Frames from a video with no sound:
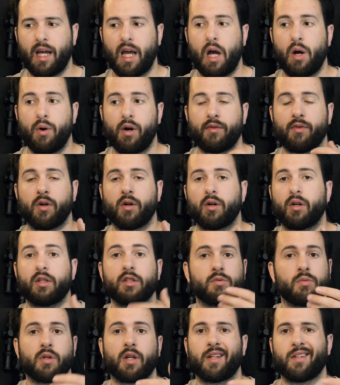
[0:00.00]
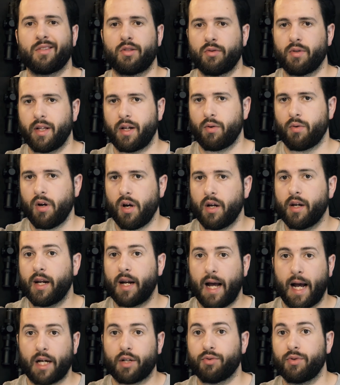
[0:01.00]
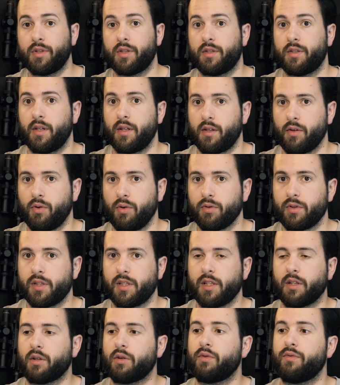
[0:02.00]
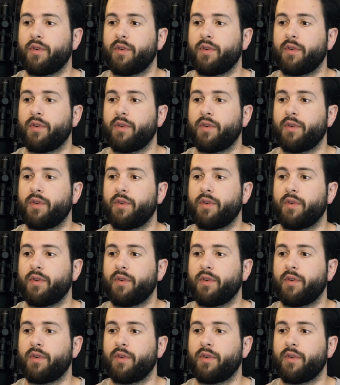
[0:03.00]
However, as we'll get into later on, it actually did hold zero